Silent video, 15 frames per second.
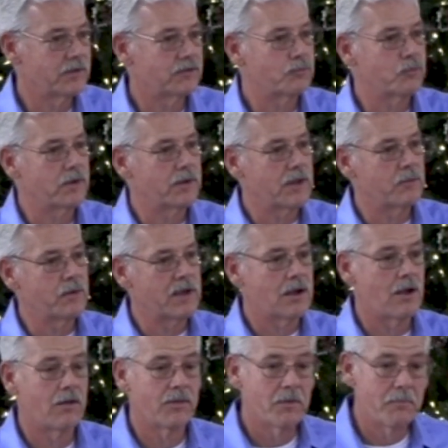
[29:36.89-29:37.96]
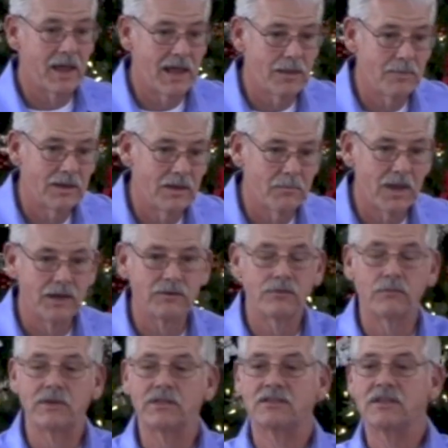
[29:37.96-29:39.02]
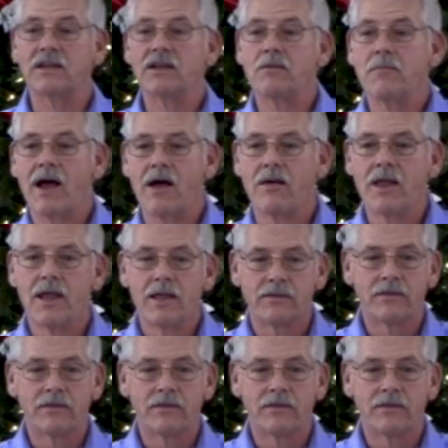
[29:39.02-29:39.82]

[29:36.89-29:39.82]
this one that we call the babe in the manger, we sing about,